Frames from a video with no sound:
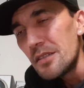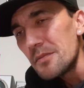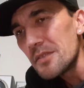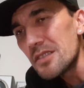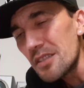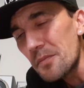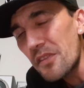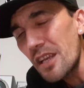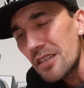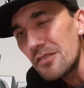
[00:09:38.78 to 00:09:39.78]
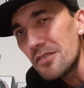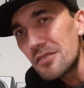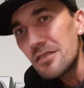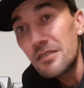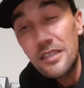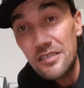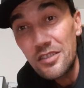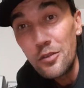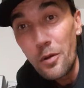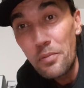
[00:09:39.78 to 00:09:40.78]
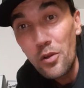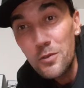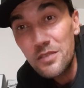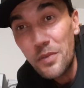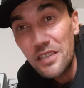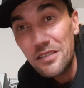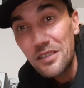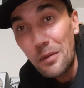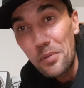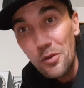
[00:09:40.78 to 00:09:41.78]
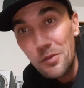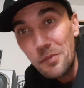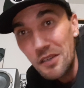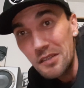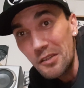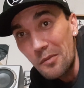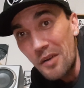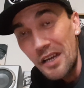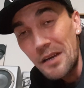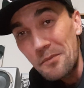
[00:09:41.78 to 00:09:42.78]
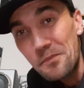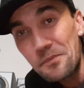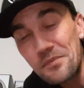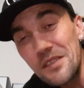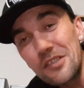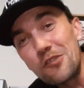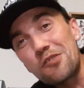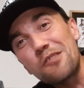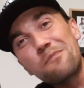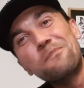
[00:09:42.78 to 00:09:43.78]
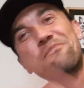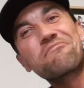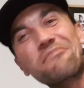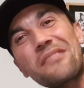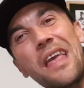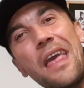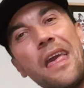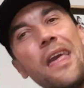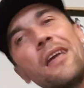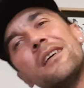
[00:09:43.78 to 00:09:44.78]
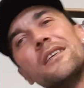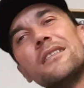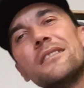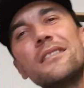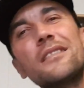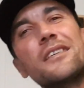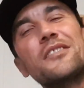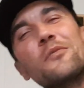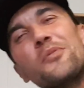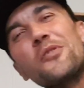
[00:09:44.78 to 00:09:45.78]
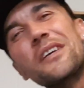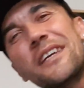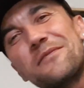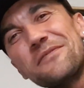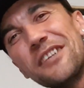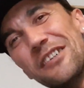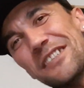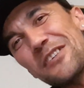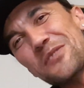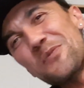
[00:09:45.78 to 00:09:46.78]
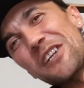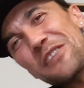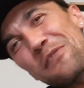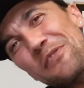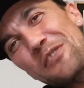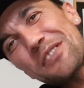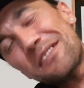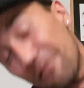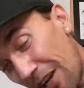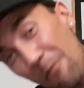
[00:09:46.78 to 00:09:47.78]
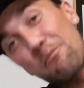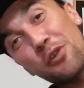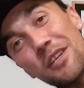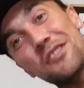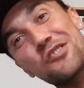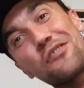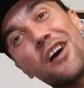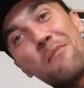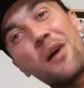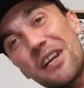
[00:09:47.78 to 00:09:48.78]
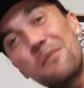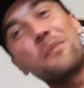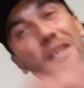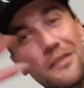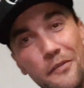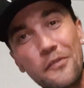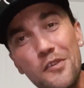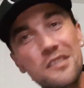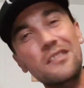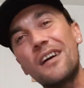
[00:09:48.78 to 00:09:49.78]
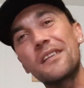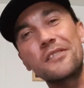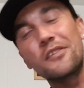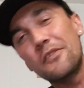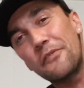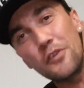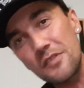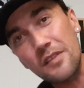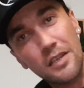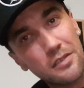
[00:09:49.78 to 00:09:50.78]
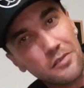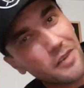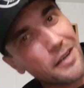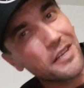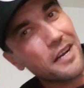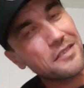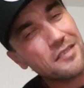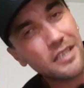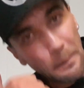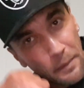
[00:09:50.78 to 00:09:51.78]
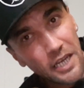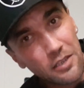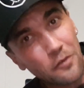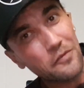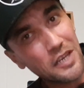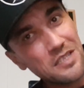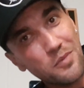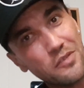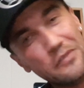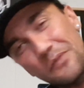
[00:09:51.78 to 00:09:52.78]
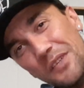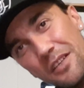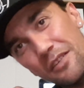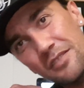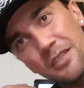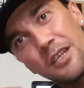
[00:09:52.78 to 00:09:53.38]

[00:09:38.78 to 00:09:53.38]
But yep, thank yous. There's a new applaud button on my YouTube. Yeah, your boy, eh? I was one of the first, I'm pretty sure I might have been the first, I don't know, first underground artist to get paid off Facebook for videos.